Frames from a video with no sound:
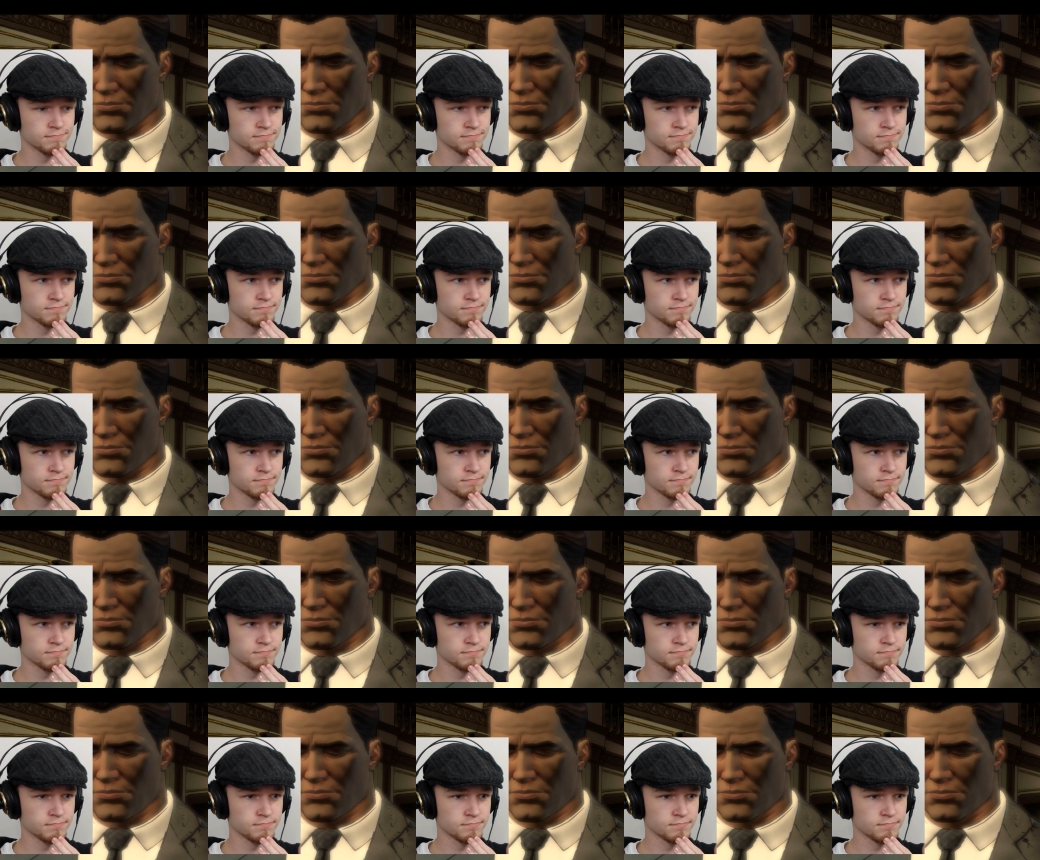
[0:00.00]

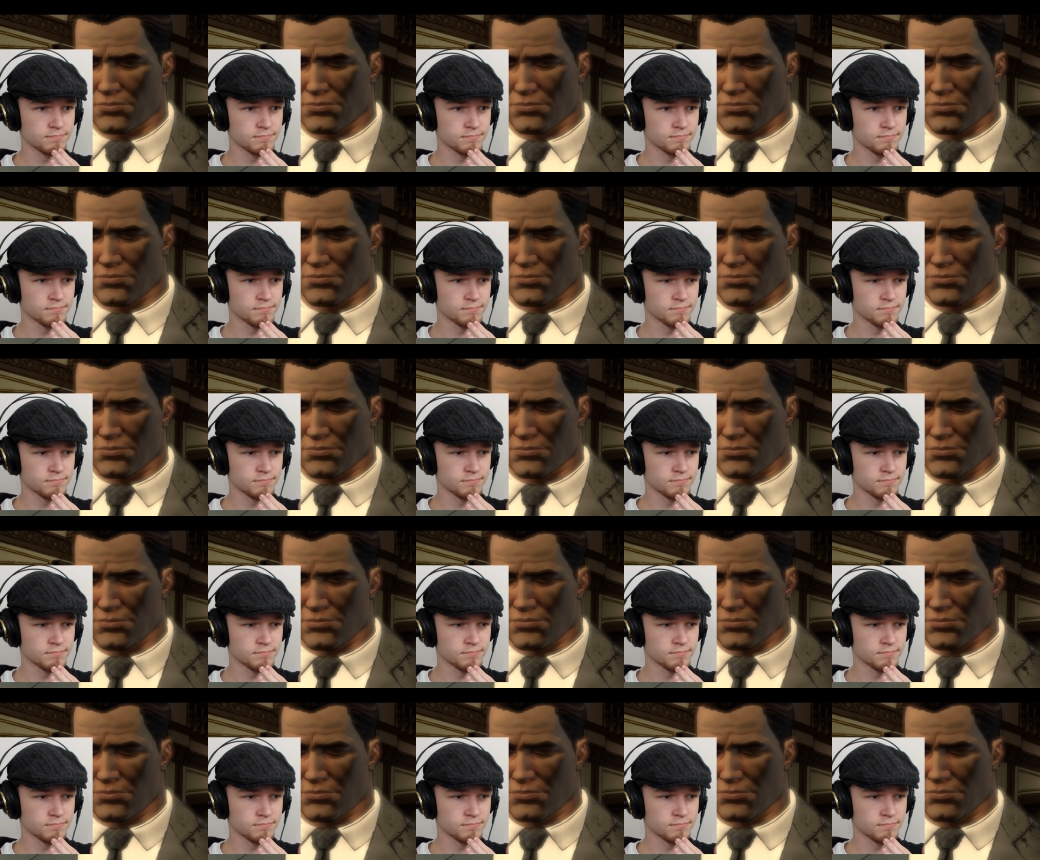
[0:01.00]

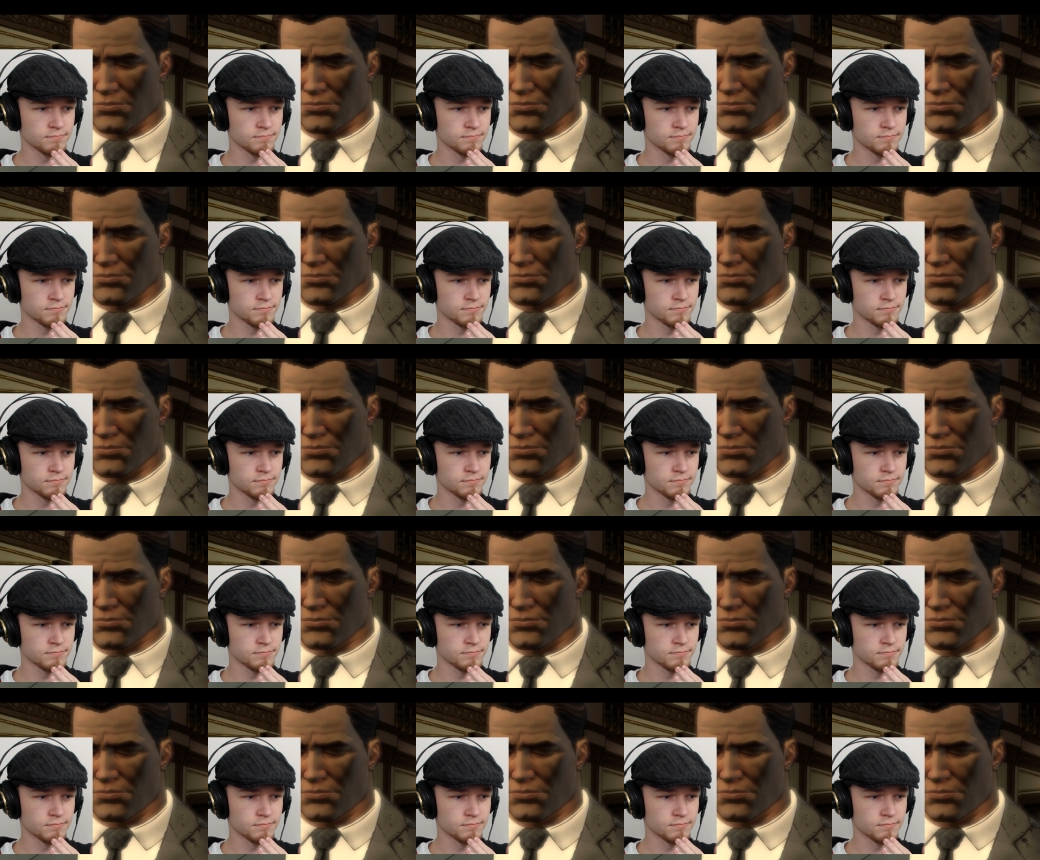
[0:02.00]
Nothing is said.